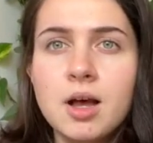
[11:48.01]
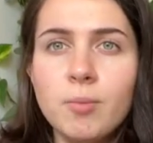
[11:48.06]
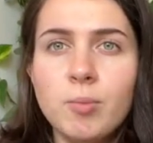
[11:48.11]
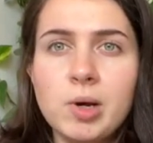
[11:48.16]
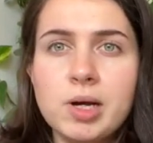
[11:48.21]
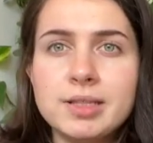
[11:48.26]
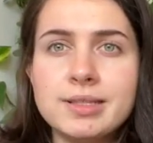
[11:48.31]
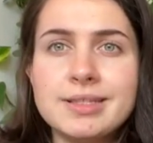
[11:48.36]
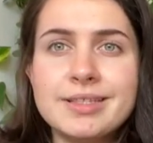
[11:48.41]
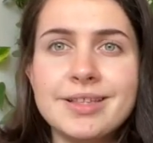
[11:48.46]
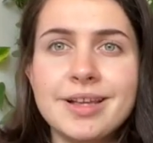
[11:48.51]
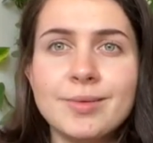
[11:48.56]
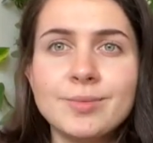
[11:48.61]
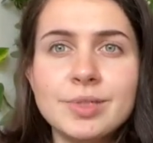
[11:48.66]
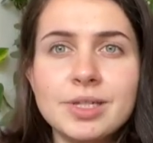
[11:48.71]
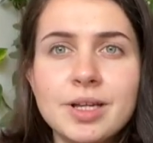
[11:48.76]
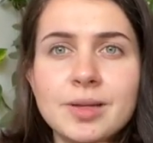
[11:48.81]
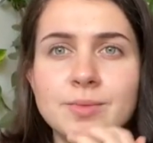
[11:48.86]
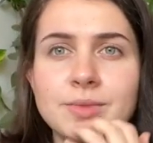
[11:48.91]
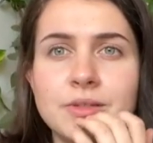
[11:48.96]
But
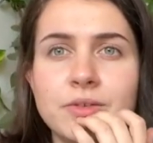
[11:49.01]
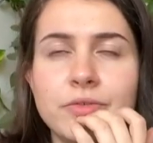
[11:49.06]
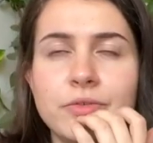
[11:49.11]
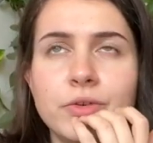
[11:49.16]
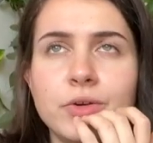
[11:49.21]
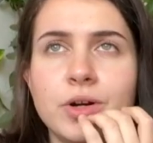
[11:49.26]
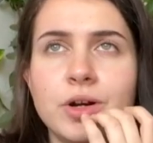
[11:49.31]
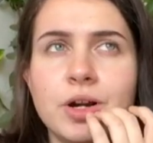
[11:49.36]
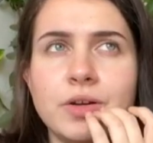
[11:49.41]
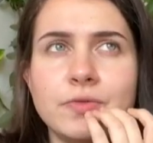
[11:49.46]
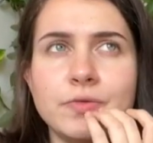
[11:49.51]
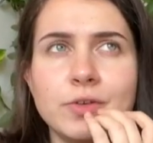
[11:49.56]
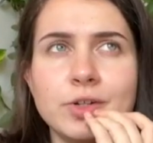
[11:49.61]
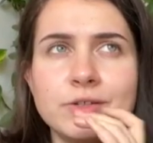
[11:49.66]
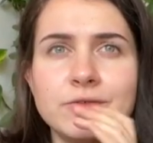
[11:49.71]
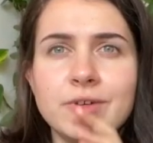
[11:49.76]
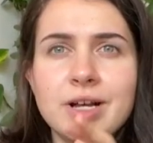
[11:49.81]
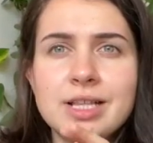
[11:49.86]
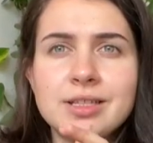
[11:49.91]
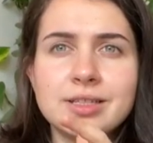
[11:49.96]
sometimes if you are
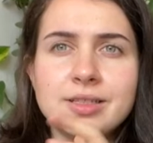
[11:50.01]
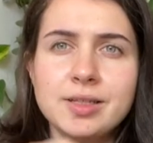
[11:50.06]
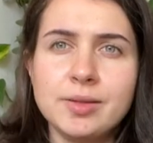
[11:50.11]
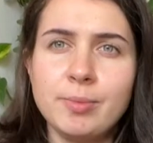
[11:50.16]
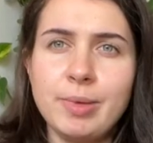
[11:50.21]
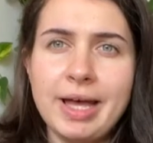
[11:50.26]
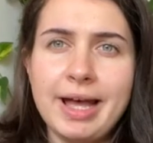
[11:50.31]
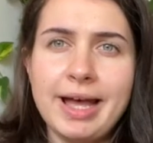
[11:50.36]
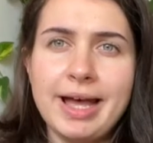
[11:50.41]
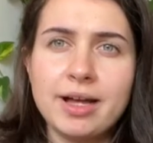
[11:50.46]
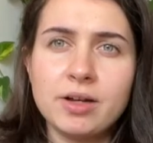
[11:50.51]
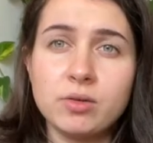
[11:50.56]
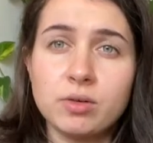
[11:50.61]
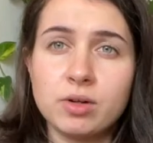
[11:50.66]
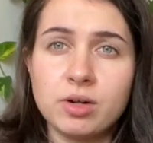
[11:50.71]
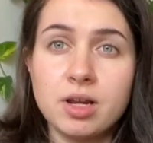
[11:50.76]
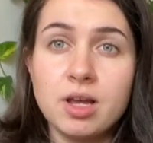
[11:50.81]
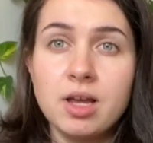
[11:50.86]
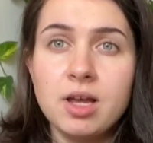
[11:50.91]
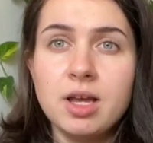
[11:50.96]
first violin in the back
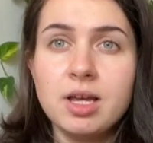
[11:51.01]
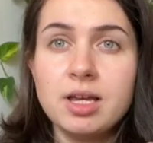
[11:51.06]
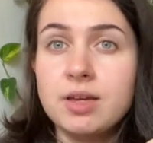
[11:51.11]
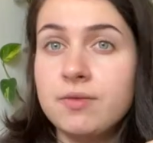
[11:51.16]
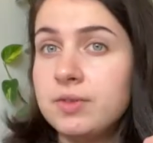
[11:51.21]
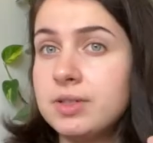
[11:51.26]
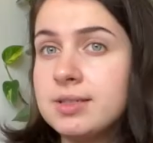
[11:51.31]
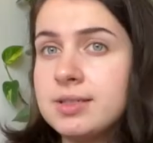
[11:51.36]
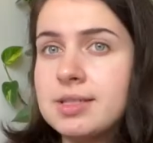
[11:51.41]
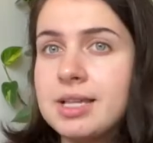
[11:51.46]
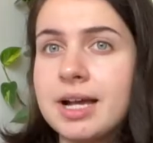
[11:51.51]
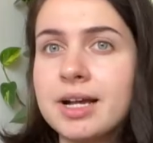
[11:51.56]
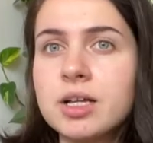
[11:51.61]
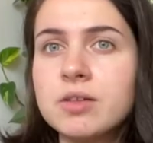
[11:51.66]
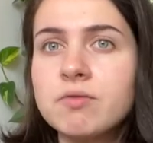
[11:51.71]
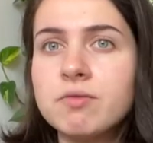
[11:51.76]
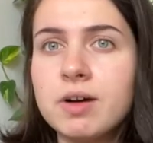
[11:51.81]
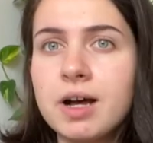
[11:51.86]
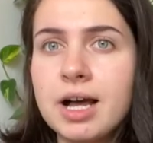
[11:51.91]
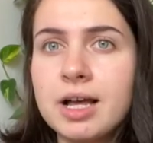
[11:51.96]
or even
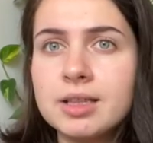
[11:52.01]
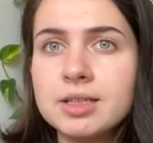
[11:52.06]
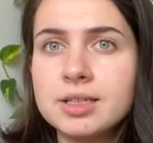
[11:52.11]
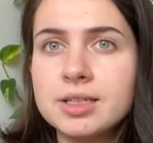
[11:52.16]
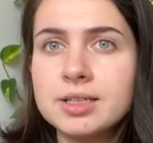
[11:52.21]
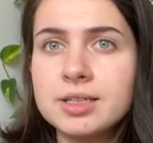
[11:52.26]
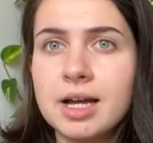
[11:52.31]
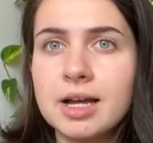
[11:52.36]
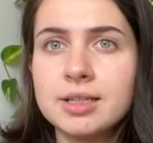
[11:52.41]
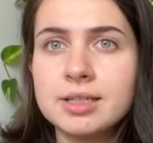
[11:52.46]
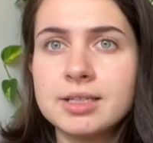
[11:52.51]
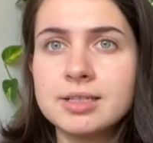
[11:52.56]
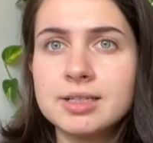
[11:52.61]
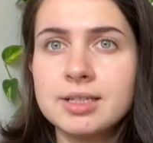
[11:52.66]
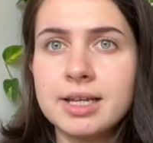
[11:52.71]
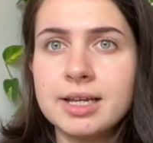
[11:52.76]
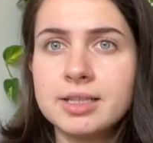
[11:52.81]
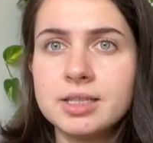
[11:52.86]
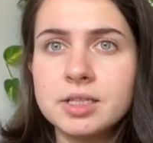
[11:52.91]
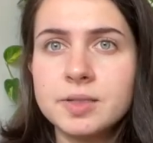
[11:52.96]
second violin,
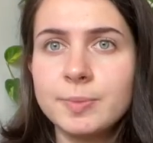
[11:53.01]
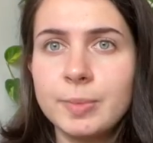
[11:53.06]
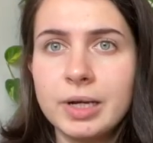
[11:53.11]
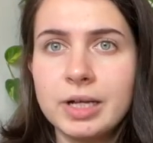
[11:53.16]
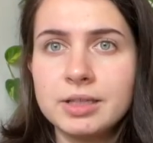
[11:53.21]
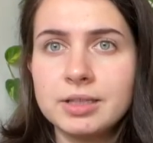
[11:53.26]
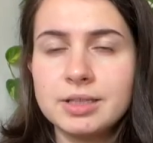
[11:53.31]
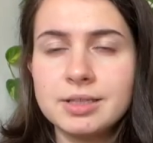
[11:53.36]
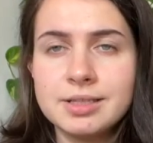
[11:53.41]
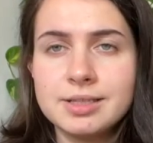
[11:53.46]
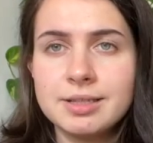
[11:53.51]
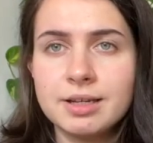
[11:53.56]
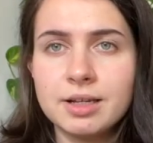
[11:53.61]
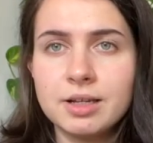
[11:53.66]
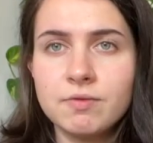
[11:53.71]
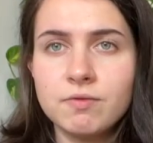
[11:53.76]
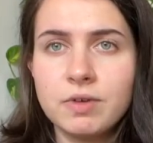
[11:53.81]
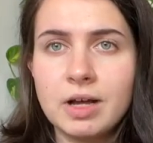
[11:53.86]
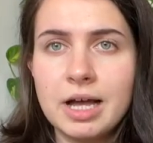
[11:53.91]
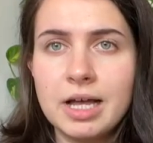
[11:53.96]
honestly, any spot on the
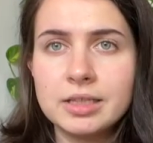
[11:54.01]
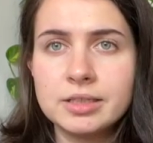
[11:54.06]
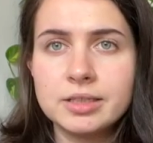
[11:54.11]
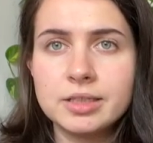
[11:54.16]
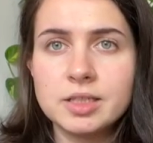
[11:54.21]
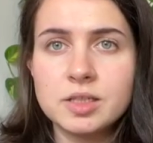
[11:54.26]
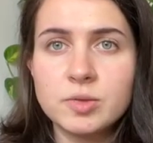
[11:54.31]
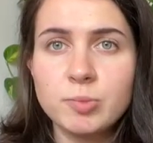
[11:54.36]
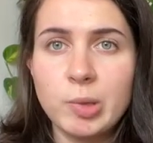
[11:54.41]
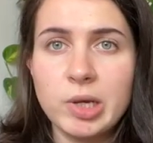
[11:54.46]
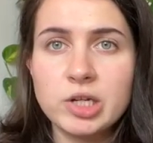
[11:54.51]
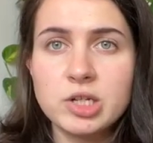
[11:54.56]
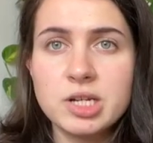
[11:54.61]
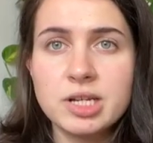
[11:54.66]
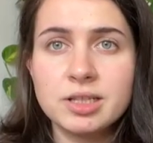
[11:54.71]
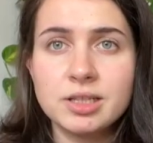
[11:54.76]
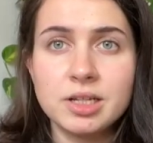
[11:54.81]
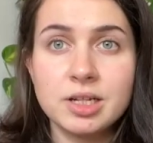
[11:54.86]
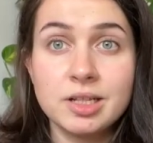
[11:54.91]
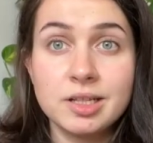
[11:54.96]
second violin,
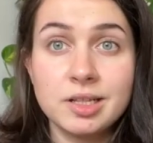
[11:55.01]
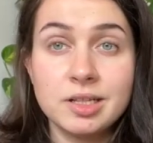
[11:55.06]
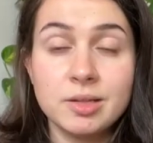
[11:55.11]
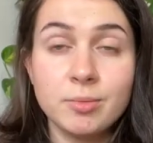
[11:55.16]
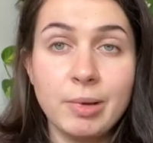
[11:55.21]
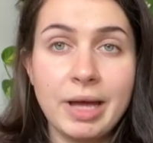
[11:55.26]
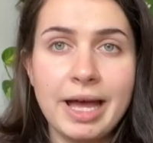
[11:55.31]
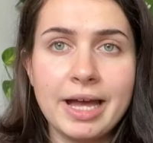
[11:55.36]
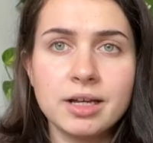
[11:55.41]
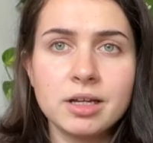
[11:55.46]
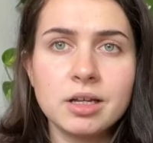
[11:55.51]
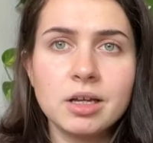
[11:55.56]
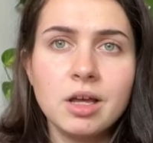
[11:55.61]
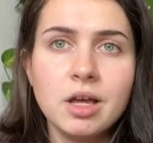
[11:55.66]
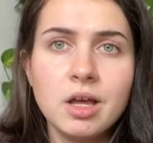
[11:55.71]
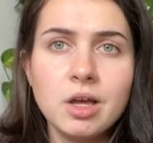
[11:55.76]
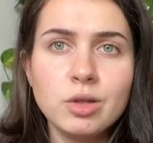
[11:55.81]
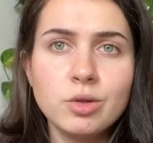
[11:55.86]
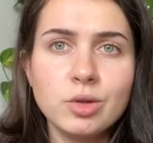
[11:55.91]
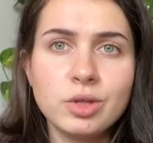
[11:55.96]
especially a little in the back,
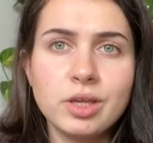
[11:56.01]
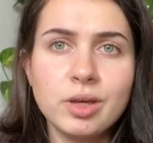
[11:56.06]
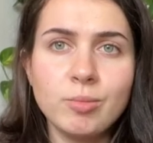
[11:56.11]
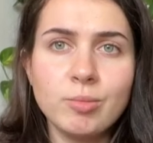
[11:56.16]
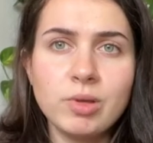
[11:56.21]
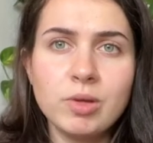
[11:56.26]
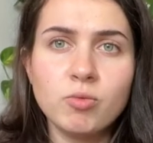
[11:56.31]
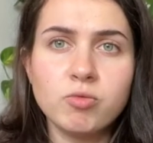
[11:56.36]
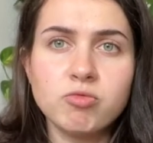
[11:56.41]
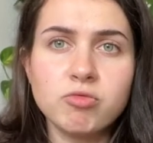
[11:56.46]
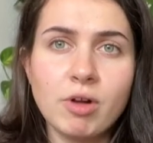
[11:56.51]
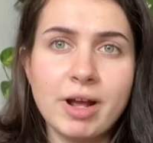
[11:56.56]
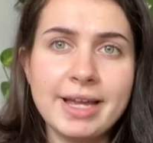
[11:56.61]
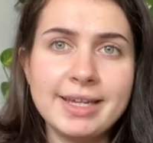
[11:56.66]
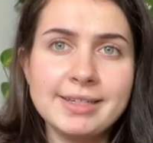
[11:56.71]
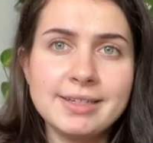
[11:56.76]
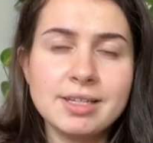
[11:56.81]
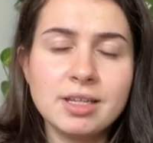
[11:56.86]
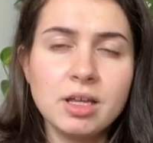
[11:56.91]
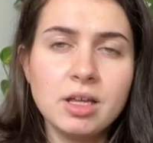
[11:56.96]
you can be
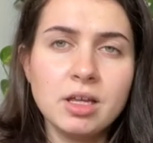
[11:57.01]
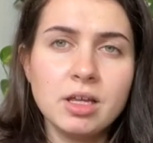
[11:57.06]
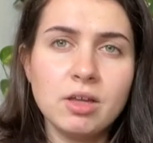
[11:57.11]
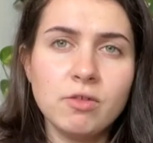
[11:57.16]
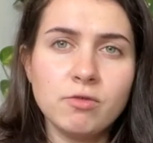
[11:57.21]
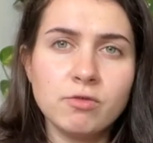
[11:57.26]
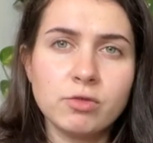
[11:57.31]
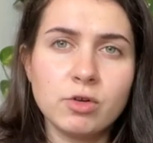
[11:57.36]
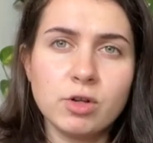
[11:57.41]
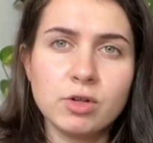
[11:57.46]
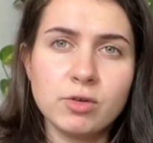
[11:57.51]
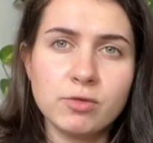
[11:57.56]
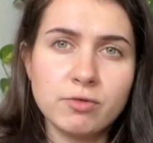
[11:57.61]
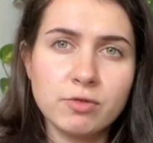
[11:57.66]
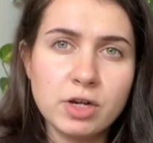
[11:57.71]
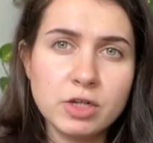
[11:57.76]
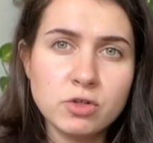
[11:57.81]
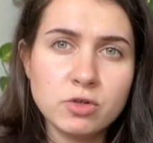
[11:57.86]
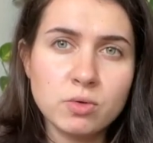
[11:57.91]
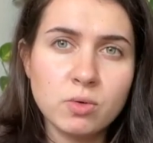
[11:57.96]
right in front of
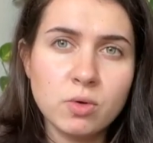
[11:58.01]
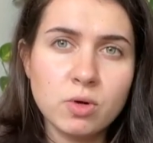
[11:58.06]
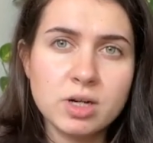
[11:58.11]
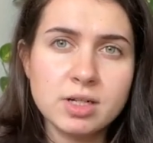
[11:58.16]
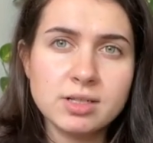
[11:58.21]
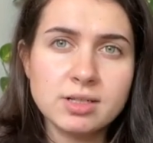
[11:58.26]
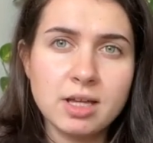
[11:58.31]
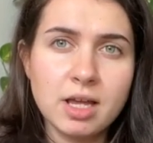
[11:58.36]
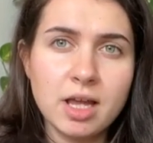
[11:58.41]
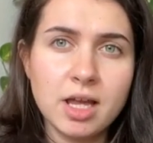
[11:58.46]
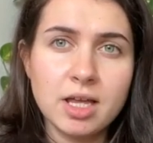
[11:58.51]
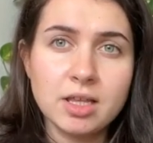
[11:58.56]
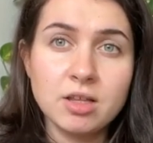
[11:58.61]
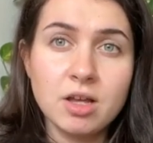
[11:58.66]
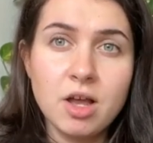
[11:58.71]
French horns and